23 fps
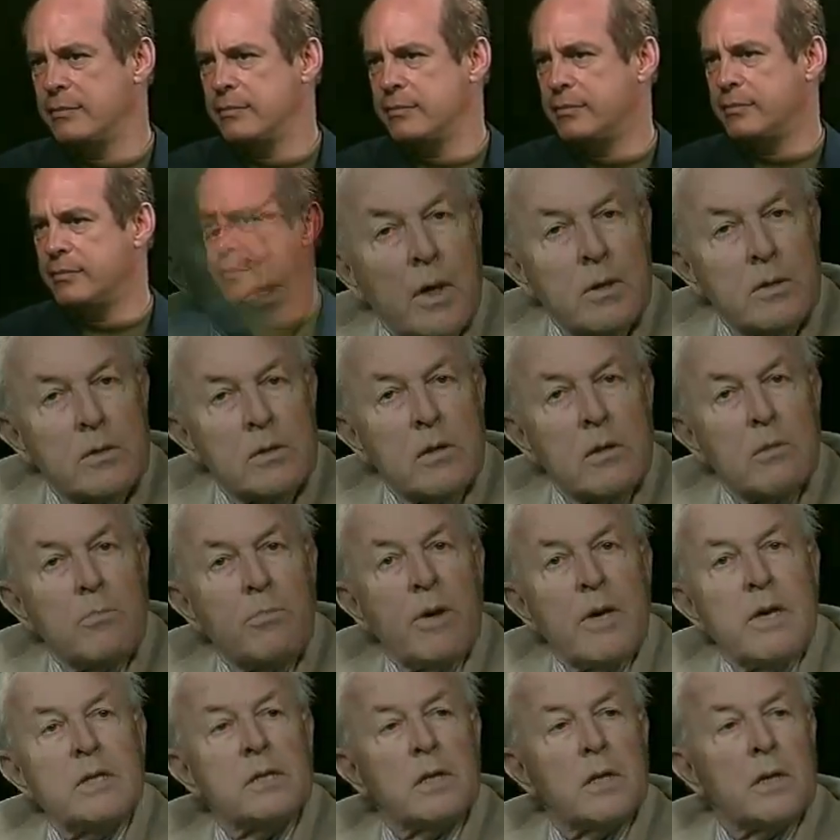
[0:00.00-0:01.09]
Yes, they're
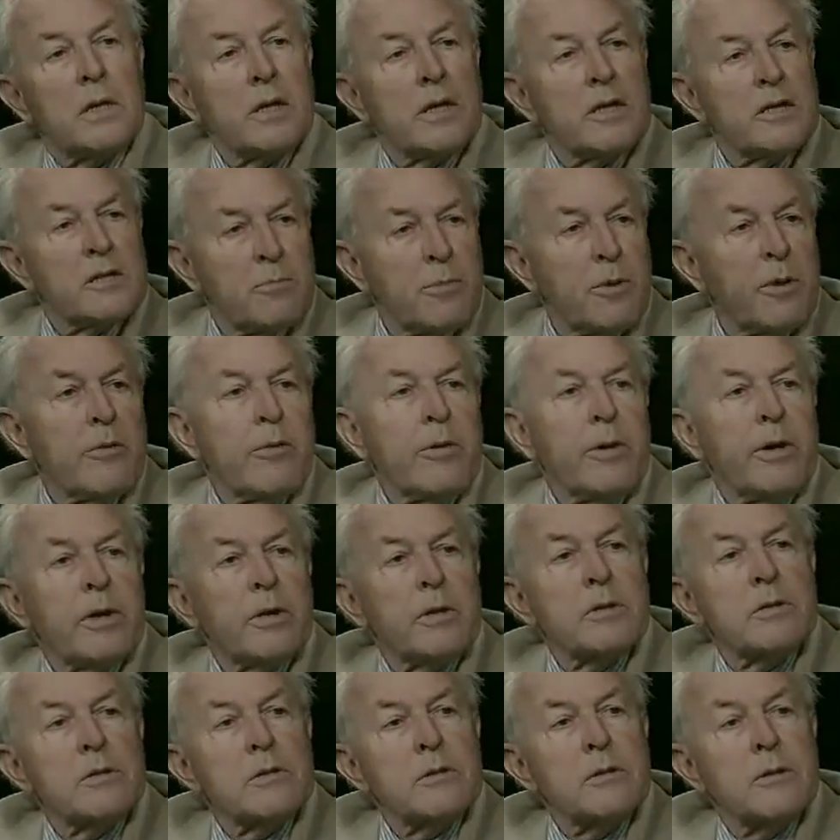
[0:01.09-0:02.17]
based on
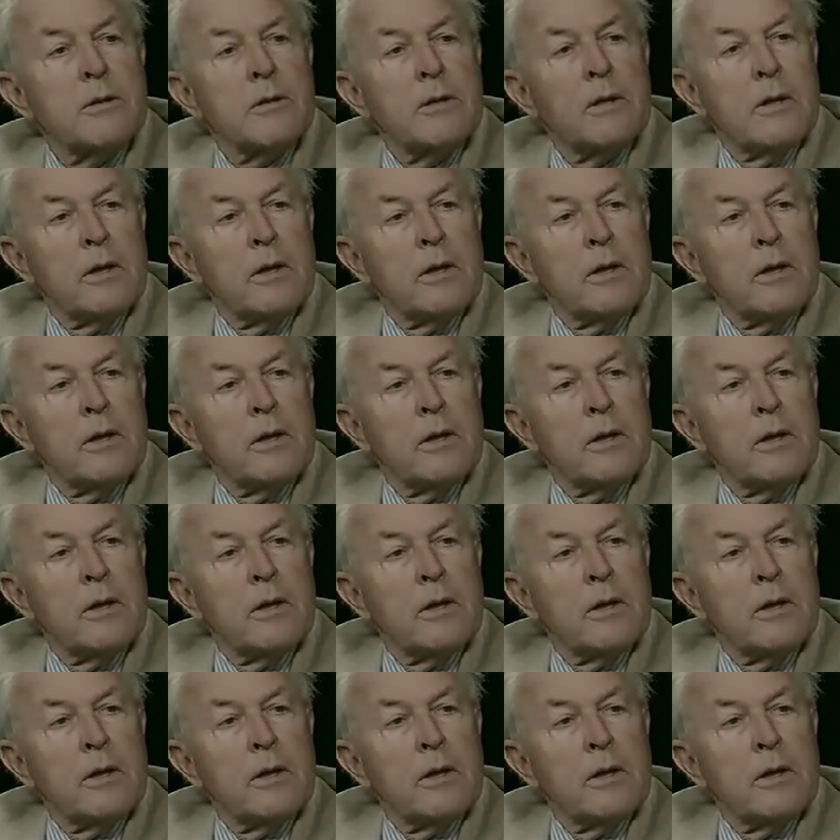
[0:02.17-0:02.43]
experience.